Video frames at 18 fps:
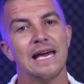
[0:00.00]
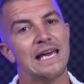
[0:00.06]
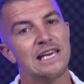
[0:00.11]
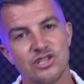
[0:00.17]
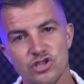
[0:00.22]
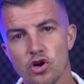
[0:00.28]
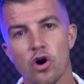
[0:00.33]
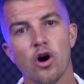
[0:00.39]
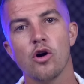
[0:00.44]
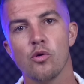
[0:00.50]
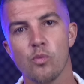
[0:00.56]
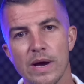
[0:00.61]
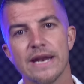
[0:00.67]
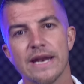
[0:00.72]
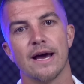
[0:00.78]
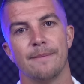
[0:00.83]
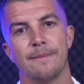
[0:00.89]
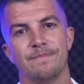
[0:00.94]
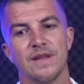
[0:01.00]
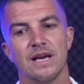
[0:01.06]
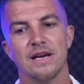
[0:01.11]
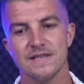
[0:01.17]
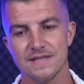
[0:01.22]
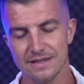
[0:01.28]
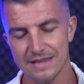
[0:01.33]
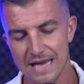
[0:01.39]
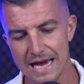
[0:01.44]
He's not a winner.
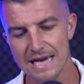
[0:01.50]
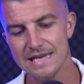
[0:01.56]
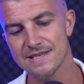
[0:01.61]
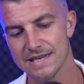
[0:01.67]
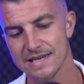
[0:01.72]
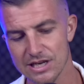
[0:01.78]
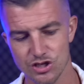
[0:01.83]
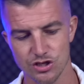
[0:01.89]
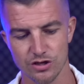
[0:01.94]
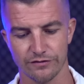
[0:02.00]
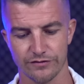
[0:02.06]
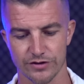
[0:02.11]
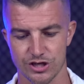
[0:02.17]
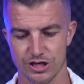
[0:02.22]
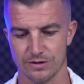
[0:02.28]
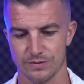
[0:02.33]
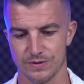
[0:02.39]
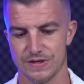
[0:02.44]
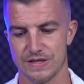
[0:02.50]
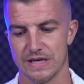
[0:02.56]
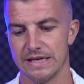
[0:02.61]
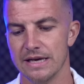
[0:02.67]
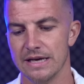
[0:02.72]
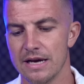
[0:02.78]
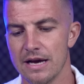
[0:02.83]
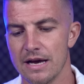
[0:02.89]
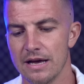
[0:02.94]
So that is an issue for
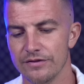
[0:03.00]
Chelsea.